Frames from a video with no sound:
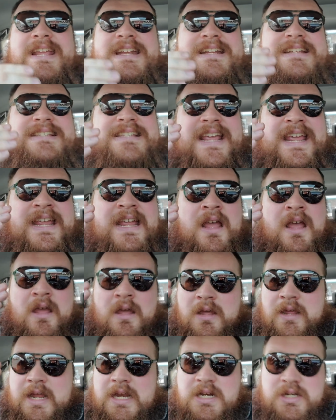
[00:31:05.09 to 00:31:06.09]
It
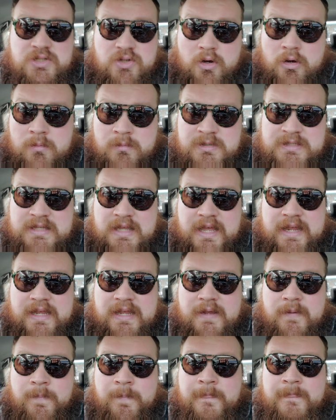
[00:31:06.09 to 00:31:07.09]
is almost like
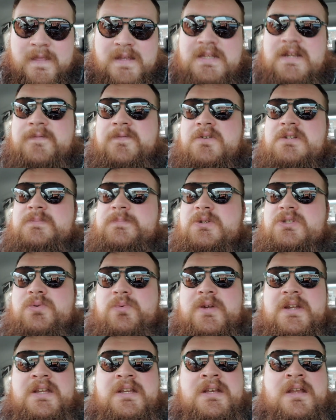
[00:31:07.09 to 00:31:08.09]
the difference
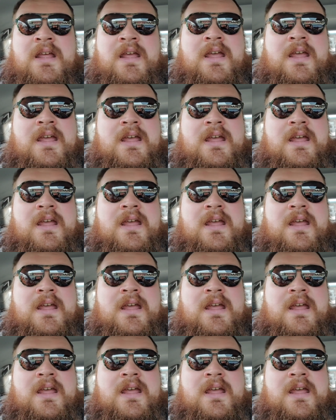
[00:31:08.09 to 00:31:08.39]
between